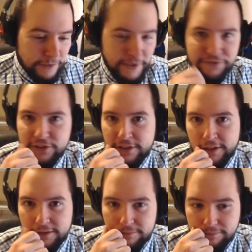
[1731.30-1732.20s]
going to be it for
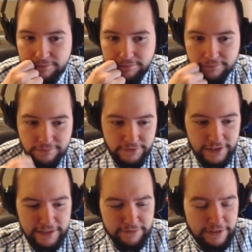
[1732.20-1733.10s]
tonight.
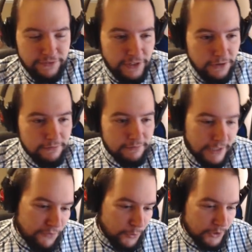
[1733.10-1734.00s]
This video.
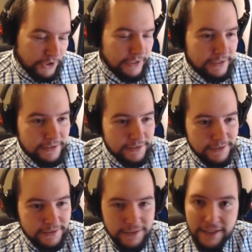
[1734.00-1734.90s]
Thank you for watching.
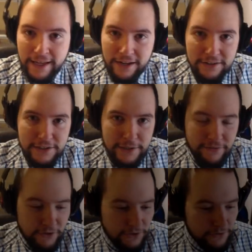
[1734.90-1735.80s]
Take care and I'll see
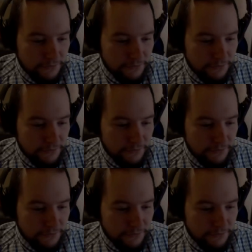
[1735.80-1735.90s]
you again very